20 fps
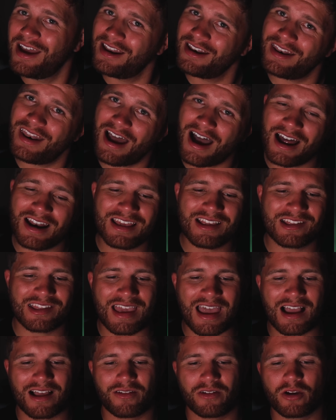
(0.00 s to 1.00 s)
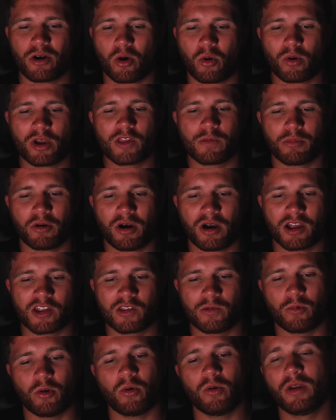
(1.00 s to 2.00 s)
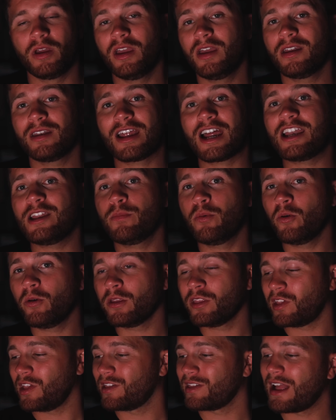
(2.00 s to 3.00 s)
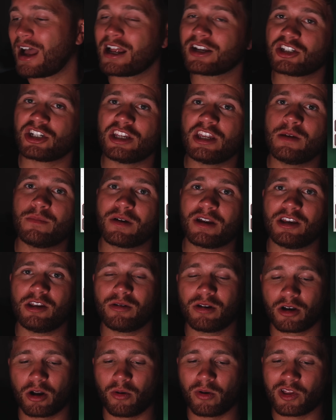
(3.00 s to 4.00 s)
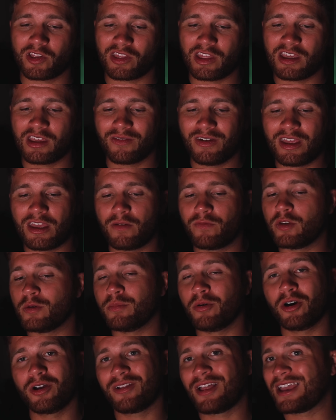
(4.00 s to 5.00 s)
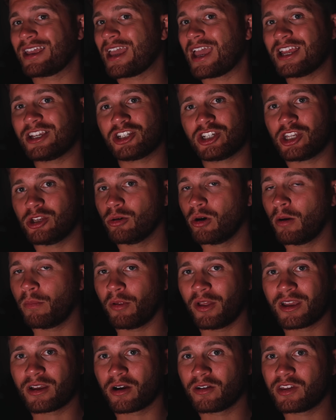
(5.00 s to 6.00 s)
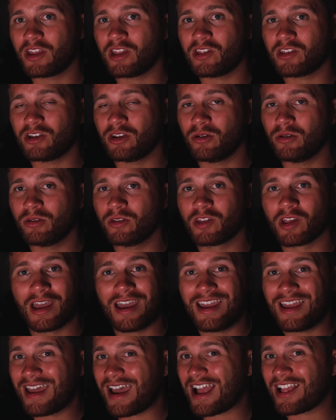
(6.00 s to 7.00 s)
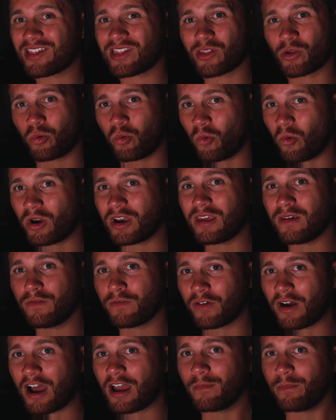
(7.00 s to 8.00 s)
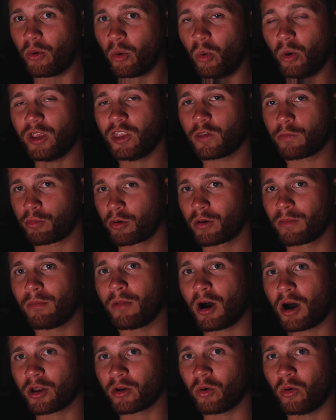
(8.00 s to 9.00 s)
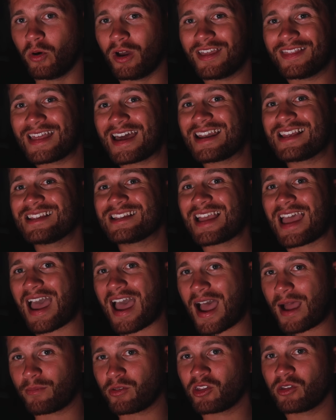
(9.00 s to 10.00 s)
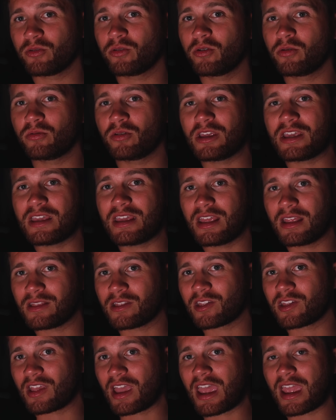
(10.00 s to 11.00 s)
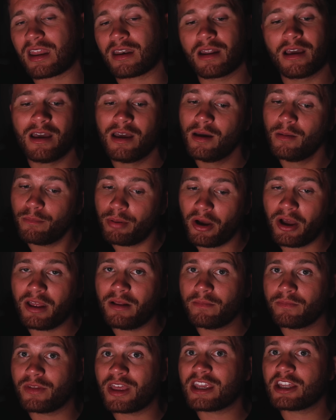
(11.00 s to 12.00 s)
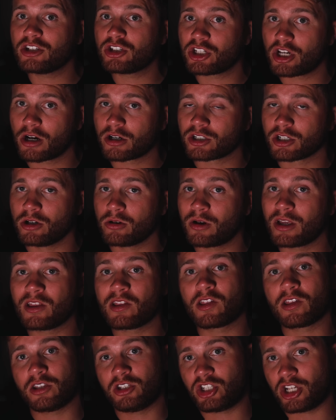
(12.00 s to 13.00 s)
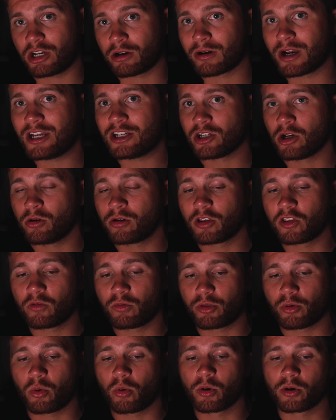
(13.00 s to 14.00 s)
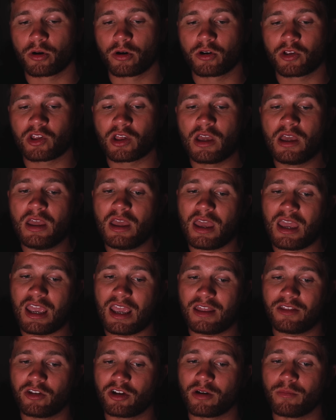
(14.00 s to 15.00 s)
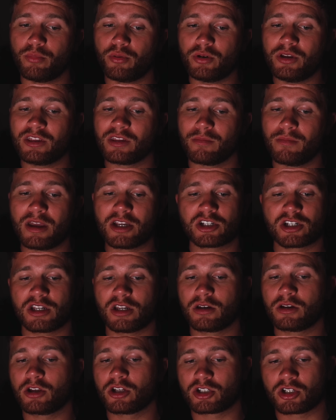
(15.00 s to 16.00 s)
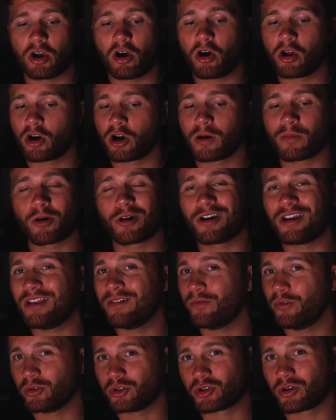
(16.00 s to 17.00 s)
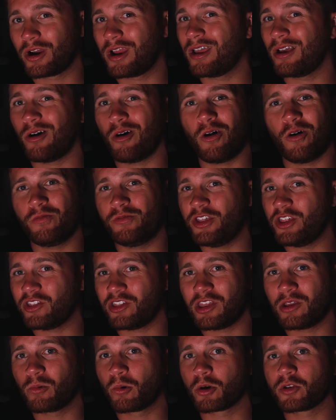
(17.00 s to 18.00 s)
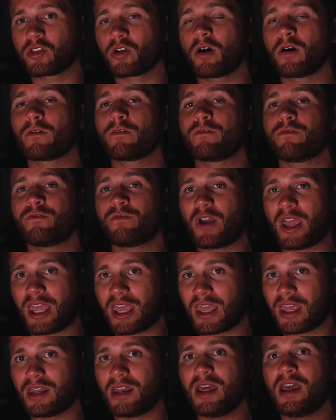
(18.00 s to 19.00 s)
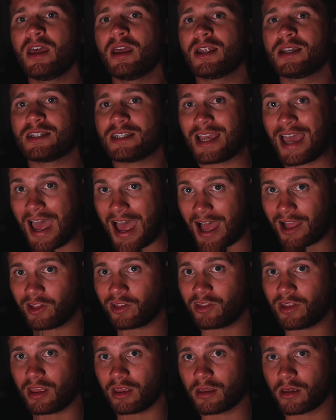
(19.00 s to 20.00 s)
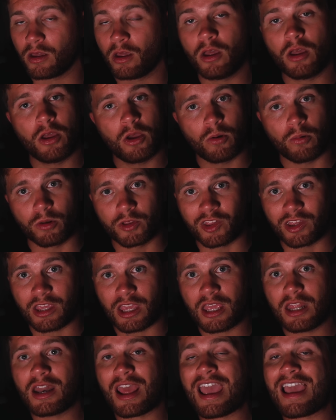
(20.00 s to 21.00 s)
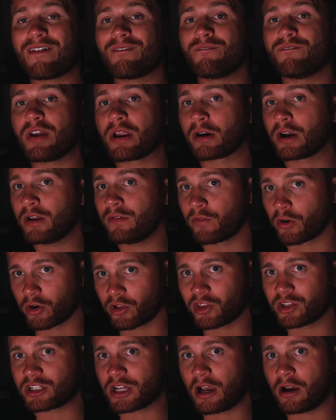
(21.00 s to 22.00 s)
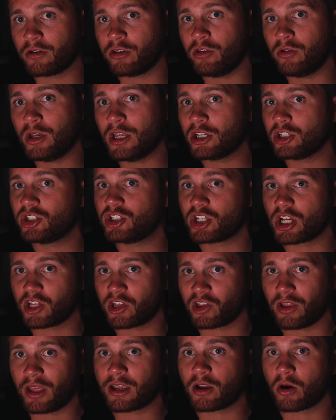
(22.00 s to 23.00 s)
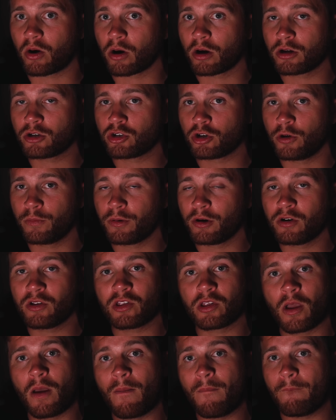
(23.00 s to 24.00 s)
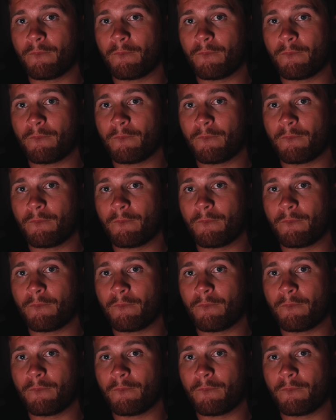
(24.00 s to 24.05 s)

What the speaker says: not exactly always possible. 90 points is not cheap, and you can always think of it, if you put like HQ uplink on these dudes, as 25 points per model, and that is absolutely insane. But they can share tokens, generate tokens with orders, and the Complete the Mission, Catan armor, Infiltrate, all of these keywords are fantastic. Once again, a very versatile unit, just like ARC Troopers,